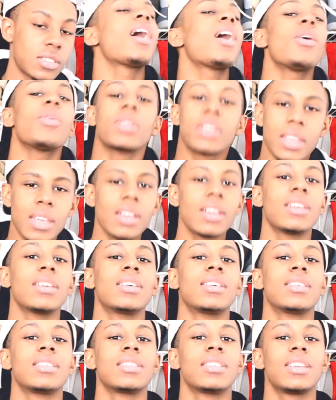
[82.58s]
I don't care,
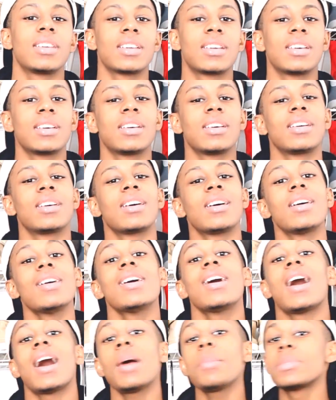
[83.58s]
nigga.
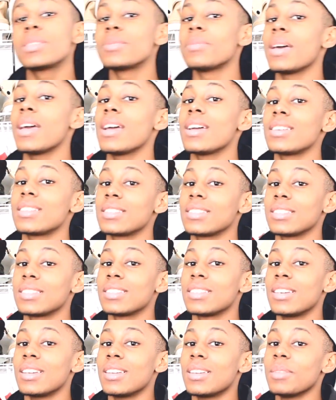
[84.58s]
I'm smashing.
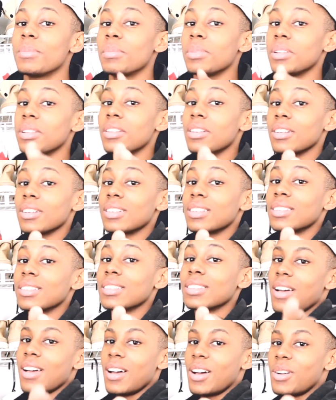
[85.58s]
look,
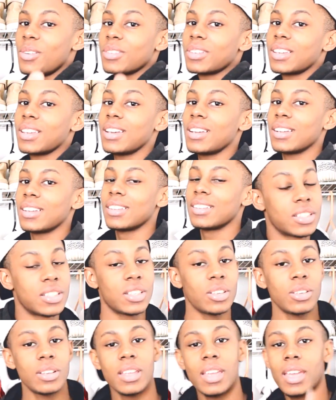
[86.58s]
I don't care. She
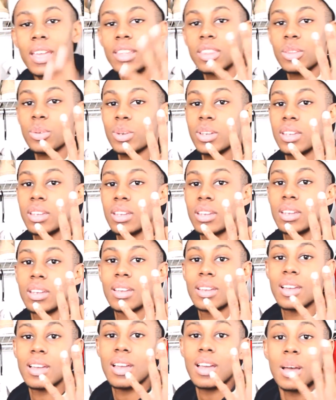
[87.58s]
only had three.
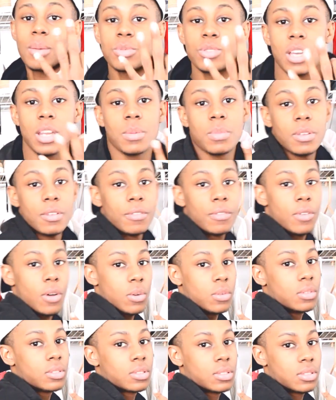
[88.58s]
I'm trying to be
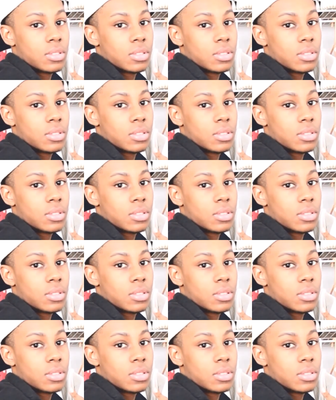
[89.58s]
four.